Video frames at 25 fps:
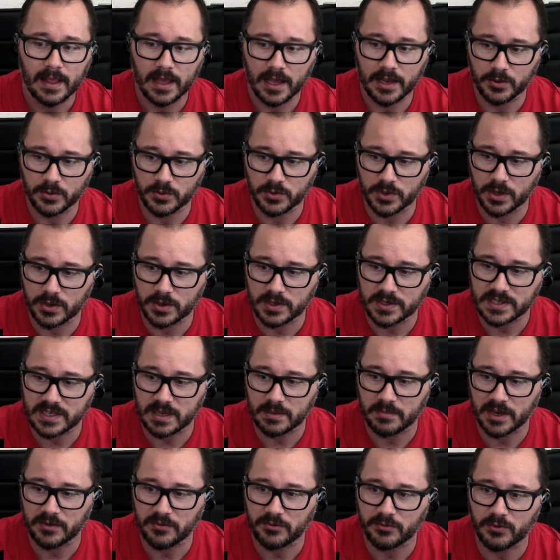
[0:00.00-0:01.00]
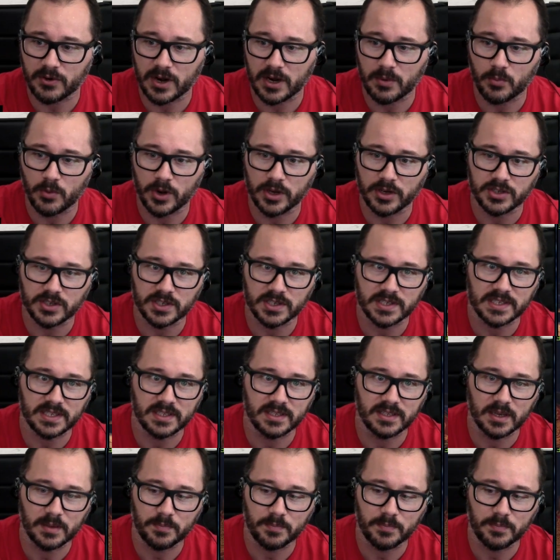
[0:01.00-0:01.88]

And you'll notice that my frame rate just